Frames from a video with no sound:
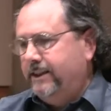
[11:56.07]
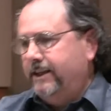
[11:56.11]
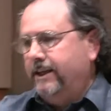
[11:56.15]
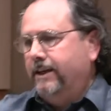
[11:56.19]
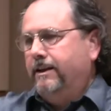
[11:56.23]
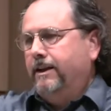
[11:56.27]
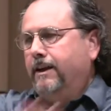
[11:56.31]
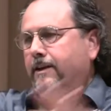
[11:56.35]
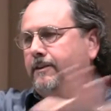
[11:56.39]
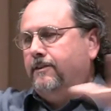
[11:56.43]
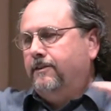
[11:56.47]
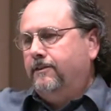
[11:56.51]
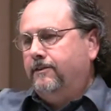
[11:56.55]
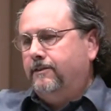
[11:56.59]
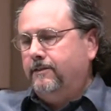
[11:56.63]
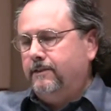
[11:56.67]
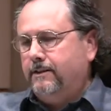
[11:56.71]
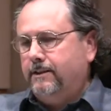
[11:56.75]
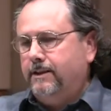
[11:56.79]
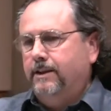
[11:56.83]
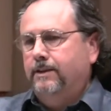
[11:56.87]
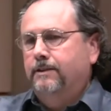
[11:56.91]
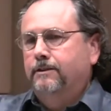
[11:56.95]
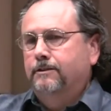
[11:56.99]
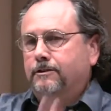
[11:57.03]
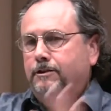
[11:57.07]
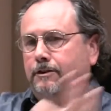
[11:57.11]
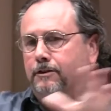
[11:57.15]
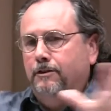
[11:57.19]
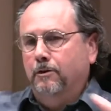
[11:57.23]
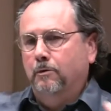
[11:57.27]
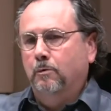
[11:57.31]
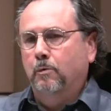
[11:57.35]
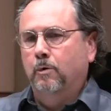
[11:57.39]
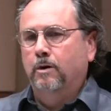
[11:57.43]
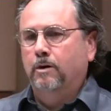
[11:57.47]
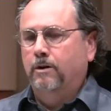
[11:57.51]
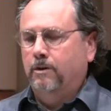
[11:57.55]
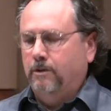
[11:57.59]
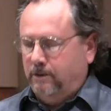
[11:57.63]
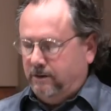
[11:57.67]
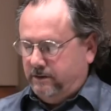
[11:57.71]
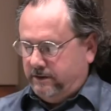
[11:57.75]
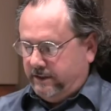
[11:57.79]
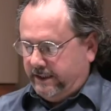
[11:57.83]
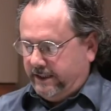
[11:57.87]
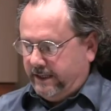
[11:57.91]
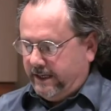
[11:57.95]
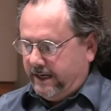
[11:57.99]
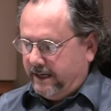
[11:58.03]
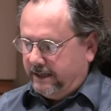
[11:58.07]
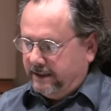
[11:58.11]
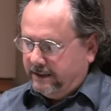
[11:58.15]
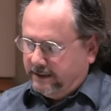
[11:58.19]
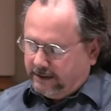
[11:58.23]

get us into the world again.